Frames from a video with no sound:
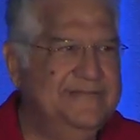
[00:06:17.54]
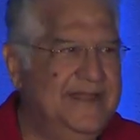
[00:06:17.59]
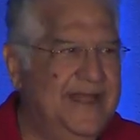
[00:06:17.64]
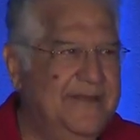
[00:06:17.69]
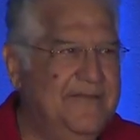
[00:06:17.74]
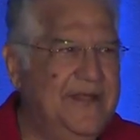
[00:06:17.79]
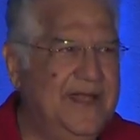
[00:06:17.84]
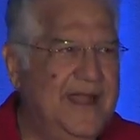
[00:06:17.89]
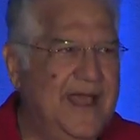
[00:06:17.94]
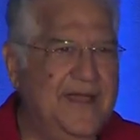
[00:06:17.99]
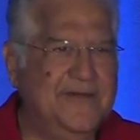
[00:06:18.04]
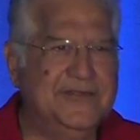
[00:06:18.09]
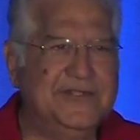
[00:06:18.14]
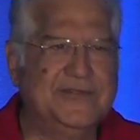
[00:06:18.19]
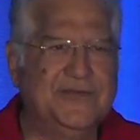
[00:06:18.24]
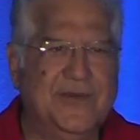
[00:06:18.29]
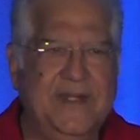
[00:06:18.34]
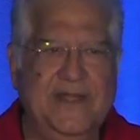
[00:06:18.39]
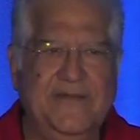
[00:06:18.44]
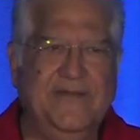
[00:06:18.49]
I mean, I was
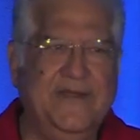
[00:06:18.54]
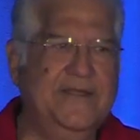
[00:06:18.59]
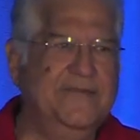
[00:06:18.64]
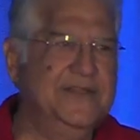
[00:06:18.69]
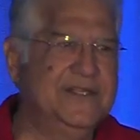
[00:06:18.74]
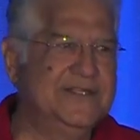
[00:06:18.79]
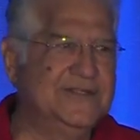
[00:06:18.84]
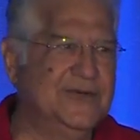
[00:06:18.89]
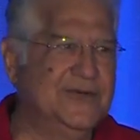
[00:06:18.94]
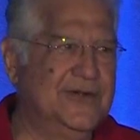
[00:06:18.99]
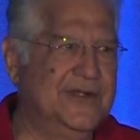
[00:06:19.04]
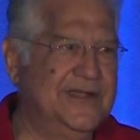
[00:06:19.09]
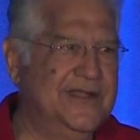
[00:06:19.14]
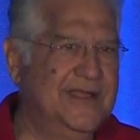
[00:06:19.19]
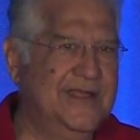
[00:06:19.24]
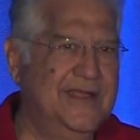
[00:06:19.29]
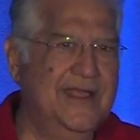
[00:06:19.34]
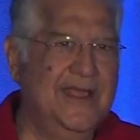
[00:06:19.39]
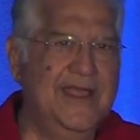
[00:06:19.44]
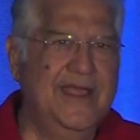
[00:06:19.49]
25 years old.
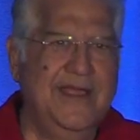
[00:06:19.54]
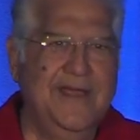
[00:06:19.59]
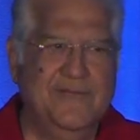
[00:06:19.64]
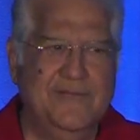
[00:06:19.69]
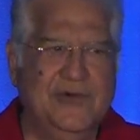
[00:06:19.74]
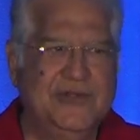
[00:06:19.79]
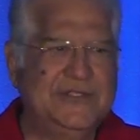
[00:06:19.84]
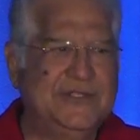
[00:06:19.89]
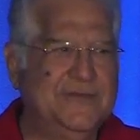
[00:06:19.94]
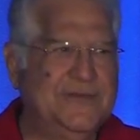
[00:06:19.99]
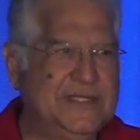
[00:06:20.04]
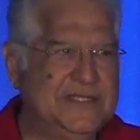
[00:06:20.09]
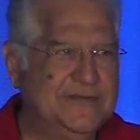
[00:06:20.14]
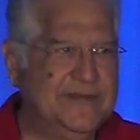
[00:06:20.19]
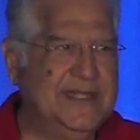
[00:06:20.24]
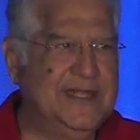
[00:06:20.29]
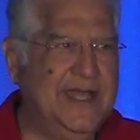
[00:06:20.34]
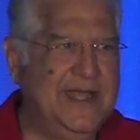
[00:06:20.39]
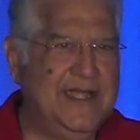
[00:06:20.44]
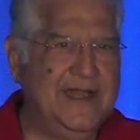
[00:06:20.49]
Most of us
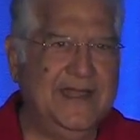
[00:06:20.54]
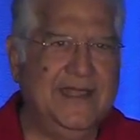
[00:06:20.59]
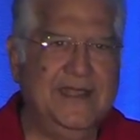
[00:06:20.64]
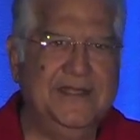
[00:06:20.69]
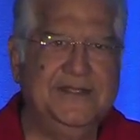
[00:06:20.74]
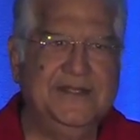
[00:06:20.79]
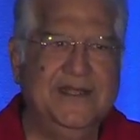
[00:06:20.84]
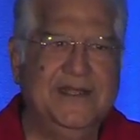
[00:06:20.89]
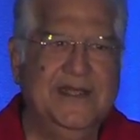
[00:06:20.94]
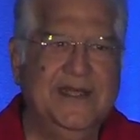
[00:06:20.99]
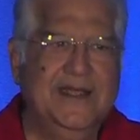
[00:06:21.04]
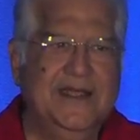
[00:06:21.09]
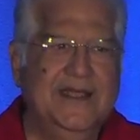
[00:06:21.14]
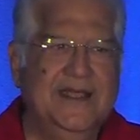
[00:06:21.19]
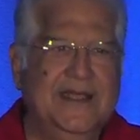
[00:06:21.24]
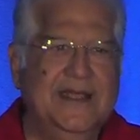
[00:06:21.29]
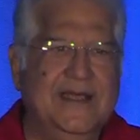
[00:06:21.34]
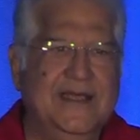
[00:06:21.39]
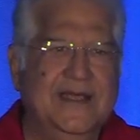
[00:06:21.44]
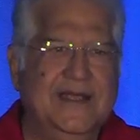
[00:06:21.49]
were that age.
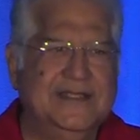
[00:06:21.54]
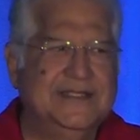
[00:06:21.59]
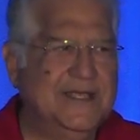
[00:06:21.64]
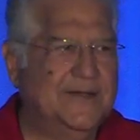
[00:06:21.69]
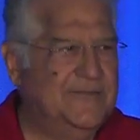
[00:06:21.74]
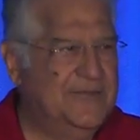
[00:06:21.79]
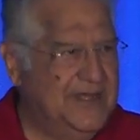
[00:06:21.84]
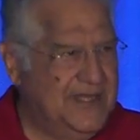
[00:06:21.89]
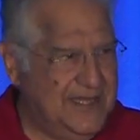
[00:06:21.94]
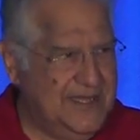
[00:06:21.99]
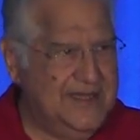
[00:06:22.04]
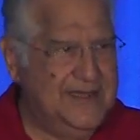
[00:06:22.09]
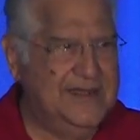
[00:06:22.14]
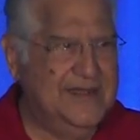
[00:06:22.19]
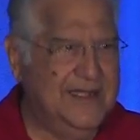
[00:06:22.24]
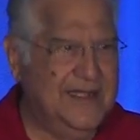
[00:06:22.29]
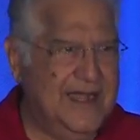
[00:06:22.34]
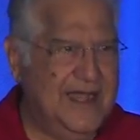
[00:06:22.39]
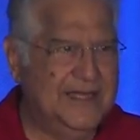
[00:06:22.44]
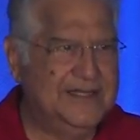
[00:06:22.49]
Uh, some were
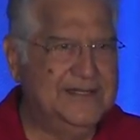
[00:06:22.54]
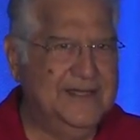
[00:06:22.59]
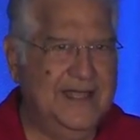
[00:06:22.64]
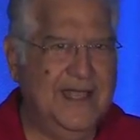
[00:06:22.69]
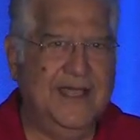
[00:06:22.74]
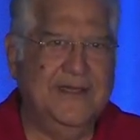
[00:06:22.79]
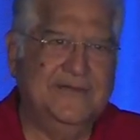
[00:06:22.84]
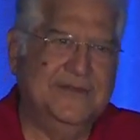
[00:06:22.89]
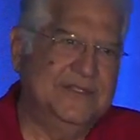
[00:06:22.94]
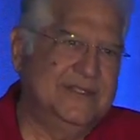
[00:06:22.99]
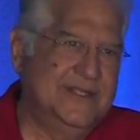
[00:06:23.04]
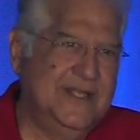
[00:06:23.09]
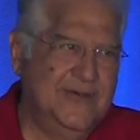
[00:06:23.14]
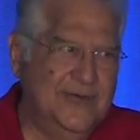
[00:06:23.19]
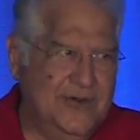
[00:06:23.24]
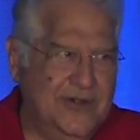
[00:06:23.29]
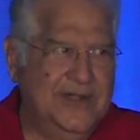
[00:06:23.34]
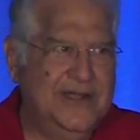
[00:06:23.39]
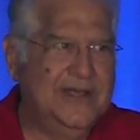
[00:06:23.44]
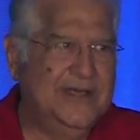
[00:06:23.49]
younger, actually. I was the
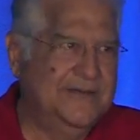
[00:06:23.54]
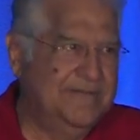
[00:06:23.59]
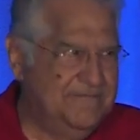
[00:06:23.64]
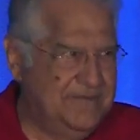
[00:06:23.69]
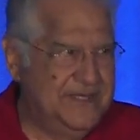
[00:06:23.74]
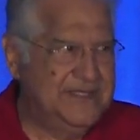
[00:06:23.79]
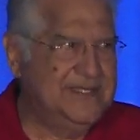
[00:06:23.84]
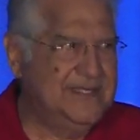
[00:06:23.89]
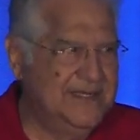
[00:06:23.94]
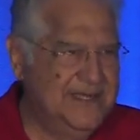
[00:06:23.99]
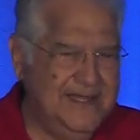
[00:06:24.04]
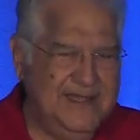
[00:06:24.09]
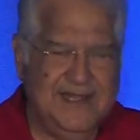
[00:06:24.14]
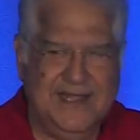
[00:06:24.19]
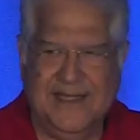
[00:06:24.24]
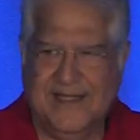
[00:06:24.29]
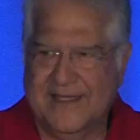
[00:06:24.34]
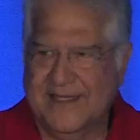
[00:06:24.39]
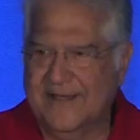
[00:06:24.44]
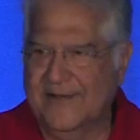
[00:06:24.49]
older person in
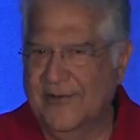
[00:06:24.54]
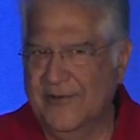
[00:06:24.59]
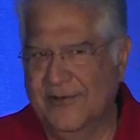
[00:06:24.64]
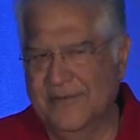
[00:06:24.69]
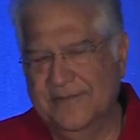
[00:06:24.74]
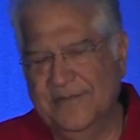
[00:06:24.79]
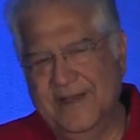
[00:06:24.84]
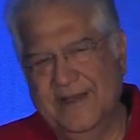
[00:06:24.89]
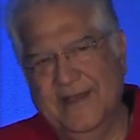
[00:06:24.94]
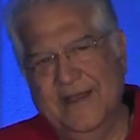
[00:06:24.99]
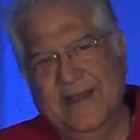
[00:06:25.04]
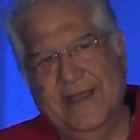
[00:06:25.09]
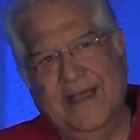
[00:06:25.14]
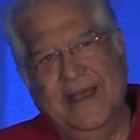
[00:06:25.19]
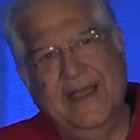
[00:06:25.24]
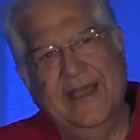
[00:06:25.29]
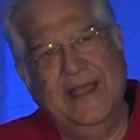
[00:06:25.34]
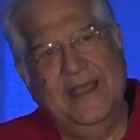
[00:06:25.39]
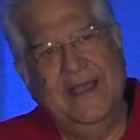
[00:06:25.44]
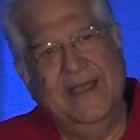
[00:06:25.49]
that group.
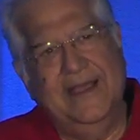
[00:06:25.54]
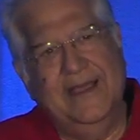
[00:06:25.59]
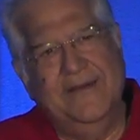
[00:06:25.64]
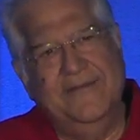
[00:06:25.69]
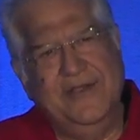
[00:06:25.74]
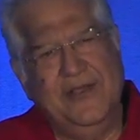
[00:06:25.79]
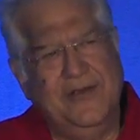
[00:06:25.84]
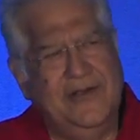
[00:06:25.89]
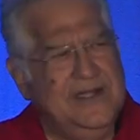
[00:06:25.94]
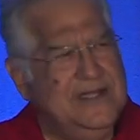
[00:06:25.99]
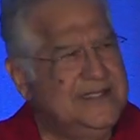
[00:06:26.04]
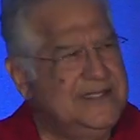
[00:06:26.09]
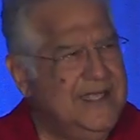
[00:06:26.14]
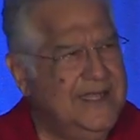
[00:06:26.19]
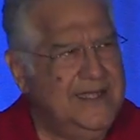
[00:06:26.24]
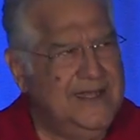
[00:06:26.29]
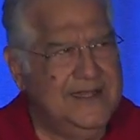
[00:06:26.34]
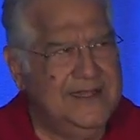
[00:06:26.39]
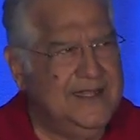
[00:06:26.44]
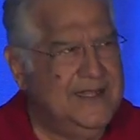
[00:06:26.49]
Uh, we all
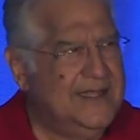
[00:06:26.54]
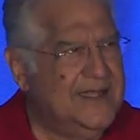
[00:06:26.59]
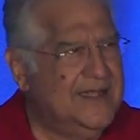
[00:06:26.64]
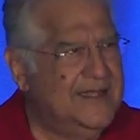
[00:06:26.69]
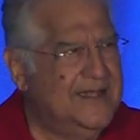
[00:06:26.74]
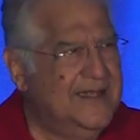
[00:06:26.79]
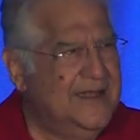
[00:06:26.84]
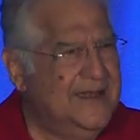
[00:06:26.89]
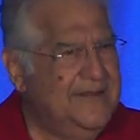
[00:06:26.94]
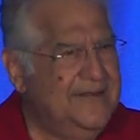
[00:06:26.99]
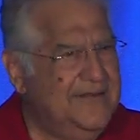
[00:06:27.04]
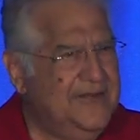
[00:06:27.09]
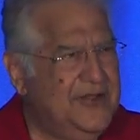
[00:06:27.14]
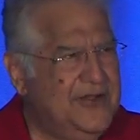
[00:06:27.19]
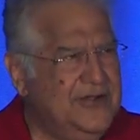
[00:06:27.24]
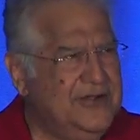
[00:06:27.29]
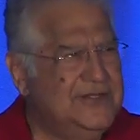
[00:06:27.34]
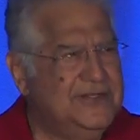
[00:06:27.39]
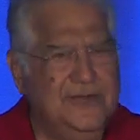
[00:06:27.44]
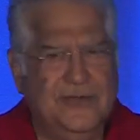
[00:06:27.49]
decided that you
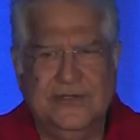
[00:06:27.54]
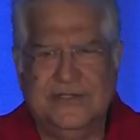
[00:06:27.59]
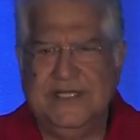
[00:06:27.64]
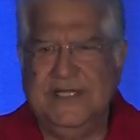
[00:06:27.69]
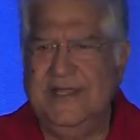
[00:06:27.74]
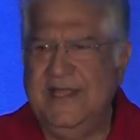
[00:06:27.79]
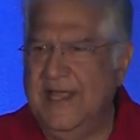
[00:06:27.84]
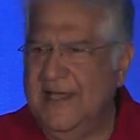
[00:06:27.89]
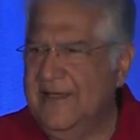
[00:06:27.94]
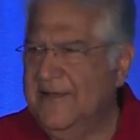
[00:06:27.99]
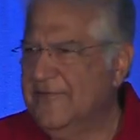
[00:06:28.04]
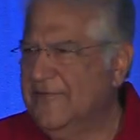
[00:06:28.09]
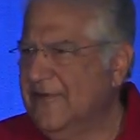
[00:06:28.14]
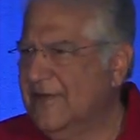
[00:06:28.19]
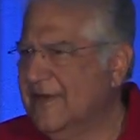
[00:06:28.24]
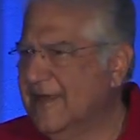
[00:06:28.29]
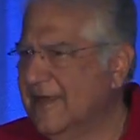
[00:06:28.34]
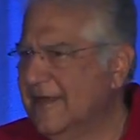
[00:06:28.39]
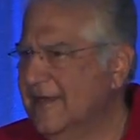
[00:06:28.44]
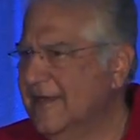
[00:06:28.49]
don't see the end of
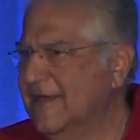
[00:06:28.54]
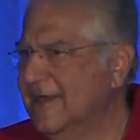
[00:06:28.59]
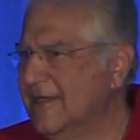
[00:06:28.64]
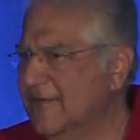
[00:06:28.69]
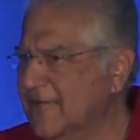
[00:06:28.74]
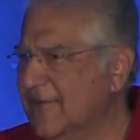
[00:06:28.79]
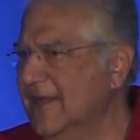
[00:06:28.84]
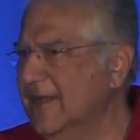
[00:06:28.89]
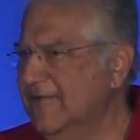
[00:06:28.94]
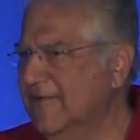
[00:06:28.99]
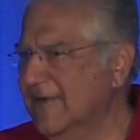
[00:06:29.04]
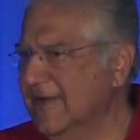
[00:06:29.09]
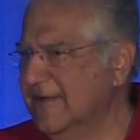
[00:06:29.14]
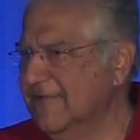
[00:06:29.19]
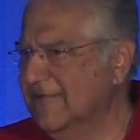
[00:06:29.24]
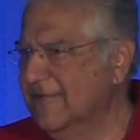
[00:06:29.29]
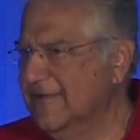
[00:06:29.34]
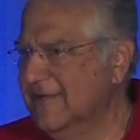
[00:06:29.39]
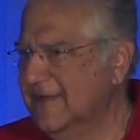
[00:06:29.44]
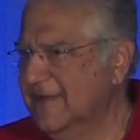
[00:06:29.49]
your career at 25.